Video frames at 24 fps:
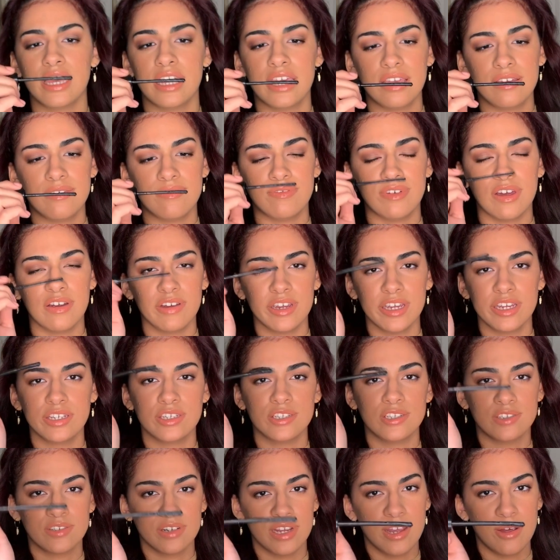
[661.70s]
a very
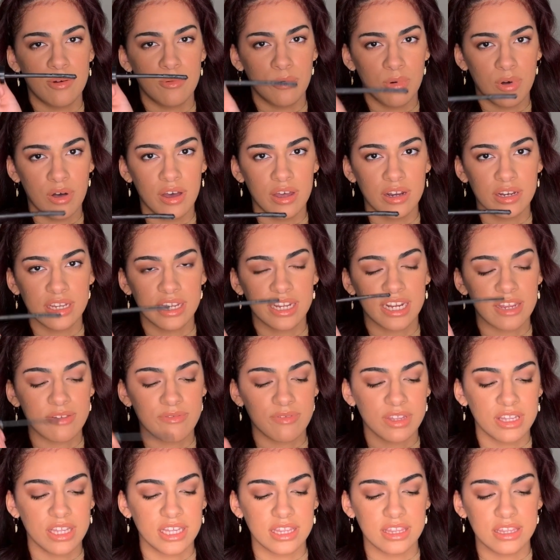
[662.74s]
straight wand, and I
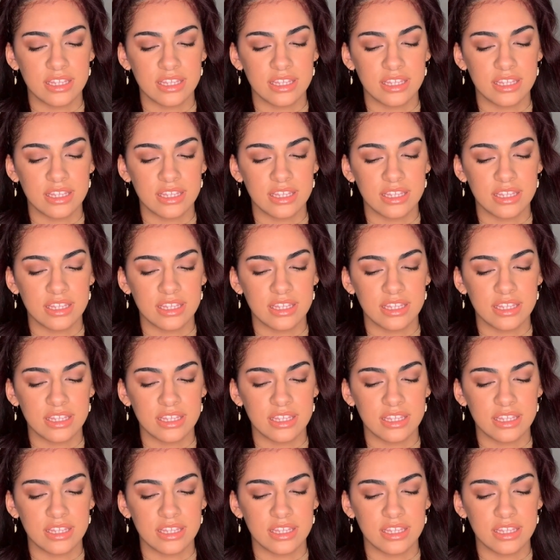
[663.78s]
feel like